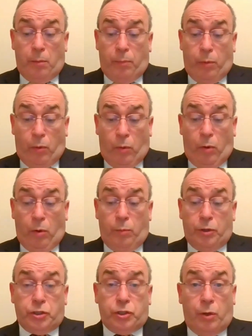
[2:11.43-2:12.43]
Paul
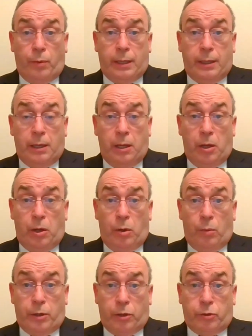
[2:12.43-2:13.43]
was showing
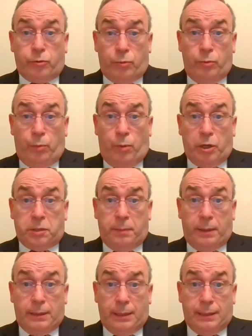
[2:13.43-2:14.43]
what a true
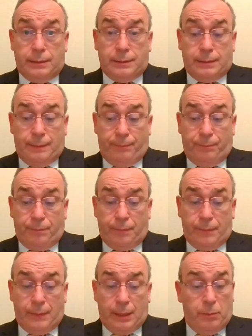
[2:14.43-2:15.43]
watchman does.
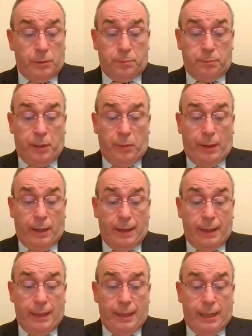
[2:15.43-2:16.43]
He was
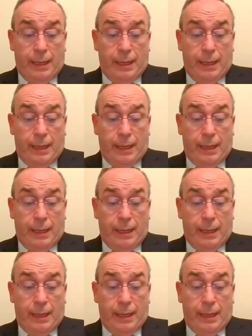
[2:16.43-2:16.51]
pure.